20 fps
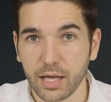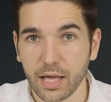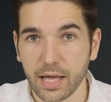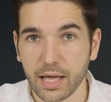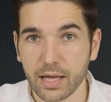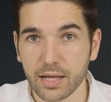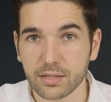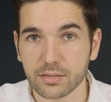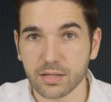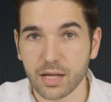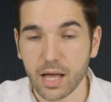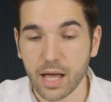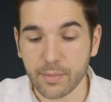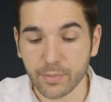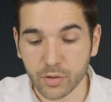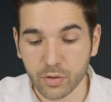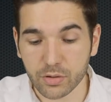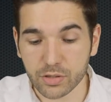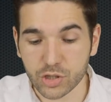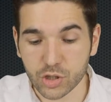and
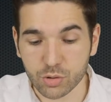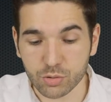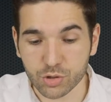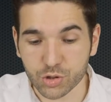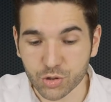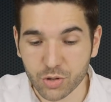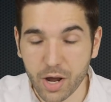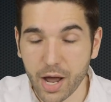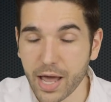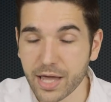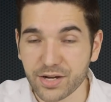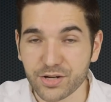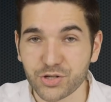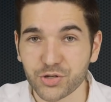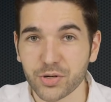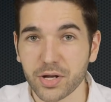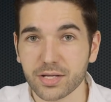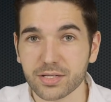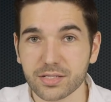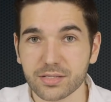I'm going to try and
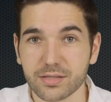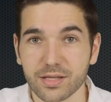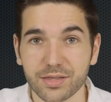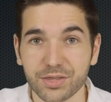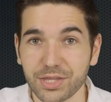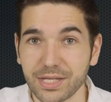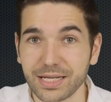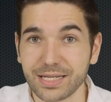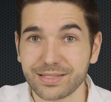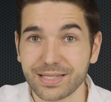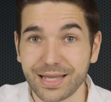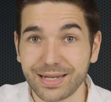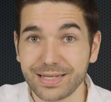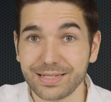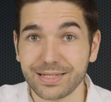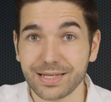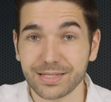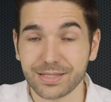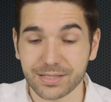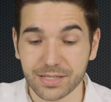address the things that
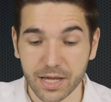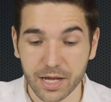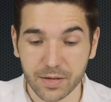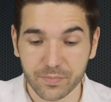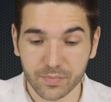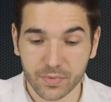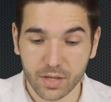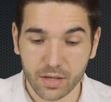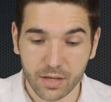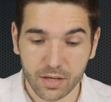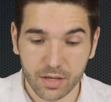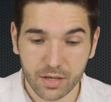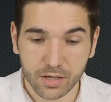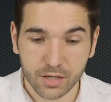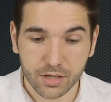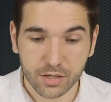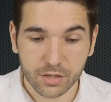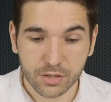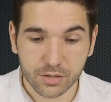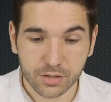he did say.
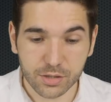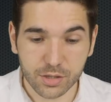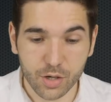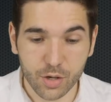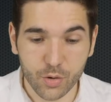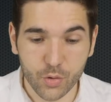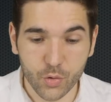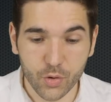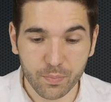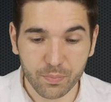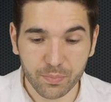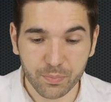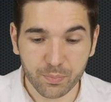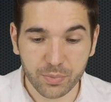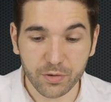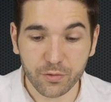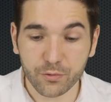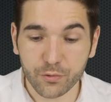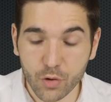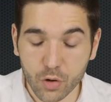So
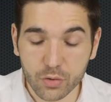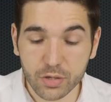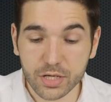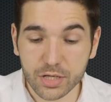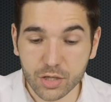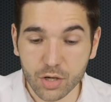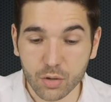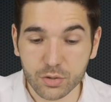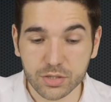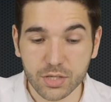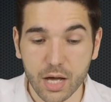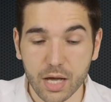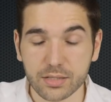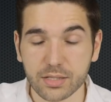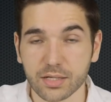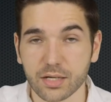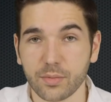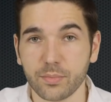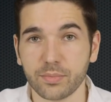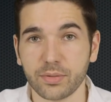before he goes on
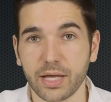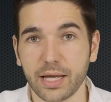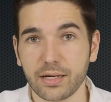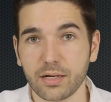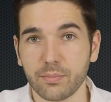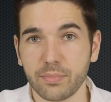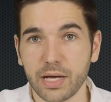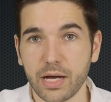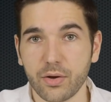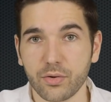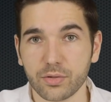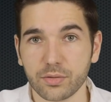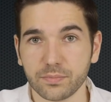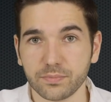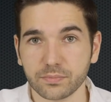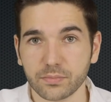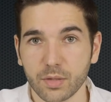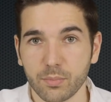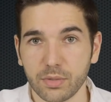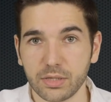to complain about
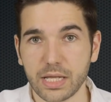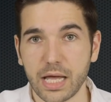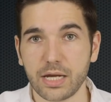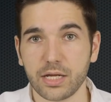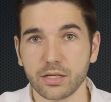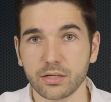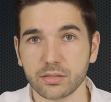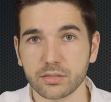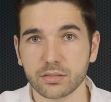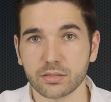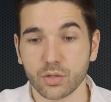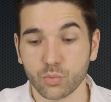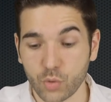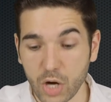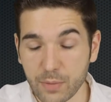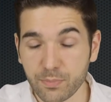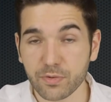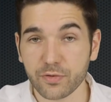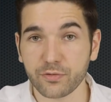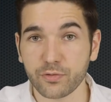millennials,
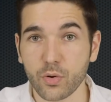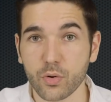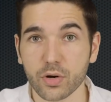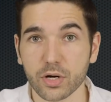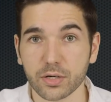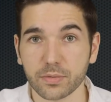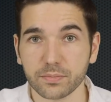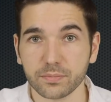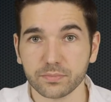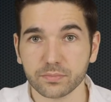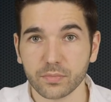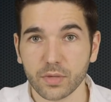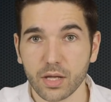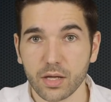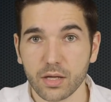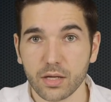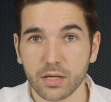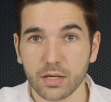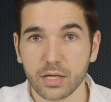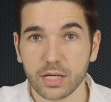right before,
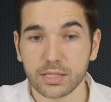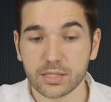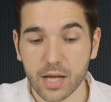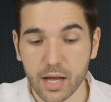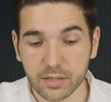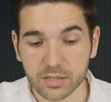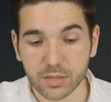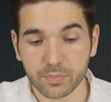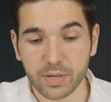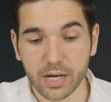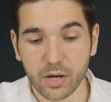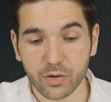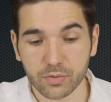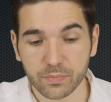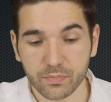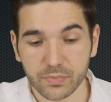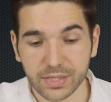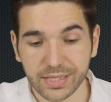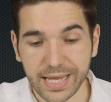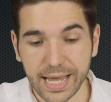he talks
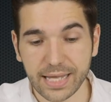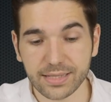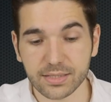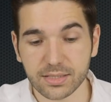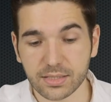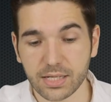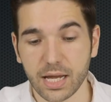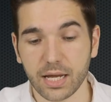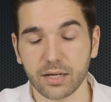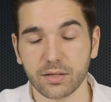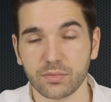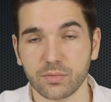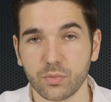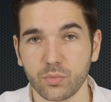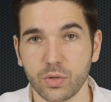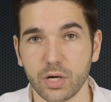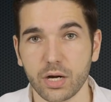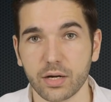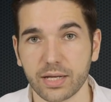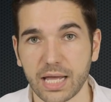about Kent State,
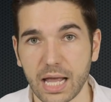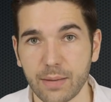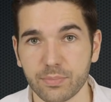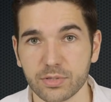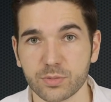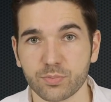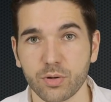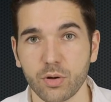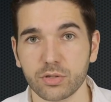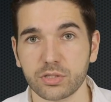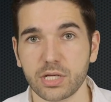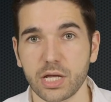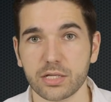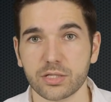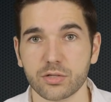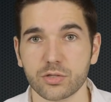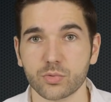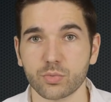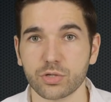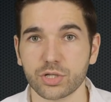where campus
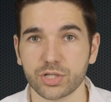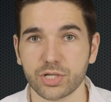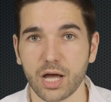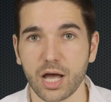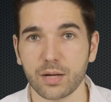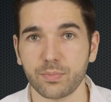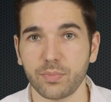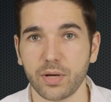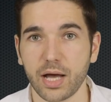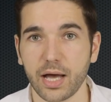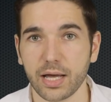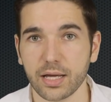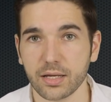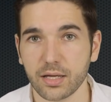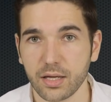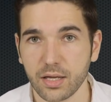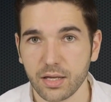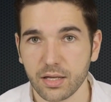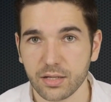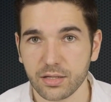protesters were shot
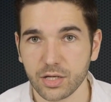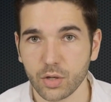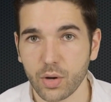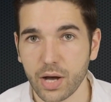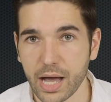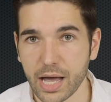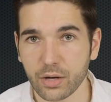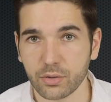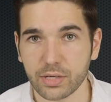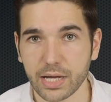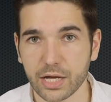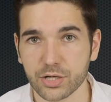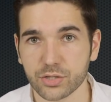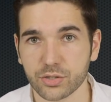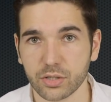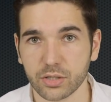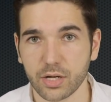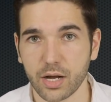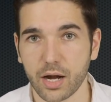by the Ohio National